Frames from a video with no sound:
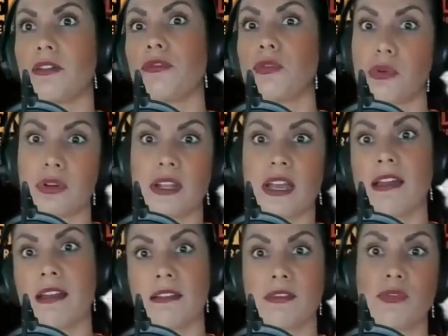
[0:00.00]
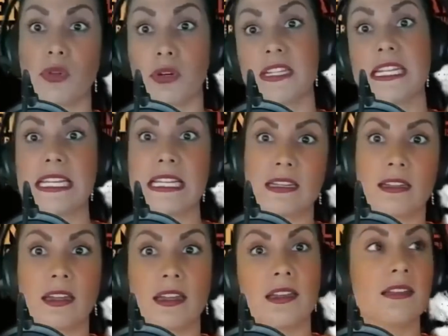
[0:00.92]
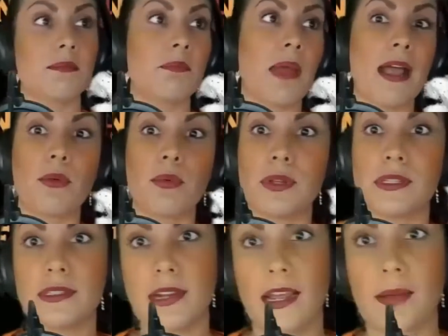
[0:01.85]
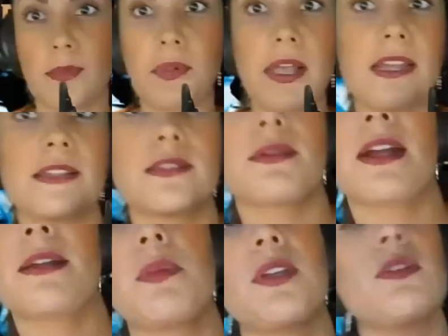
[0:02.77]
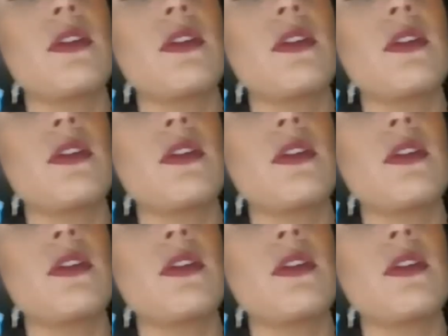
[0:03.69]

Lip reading: Florida-y backwoods type place. Right. But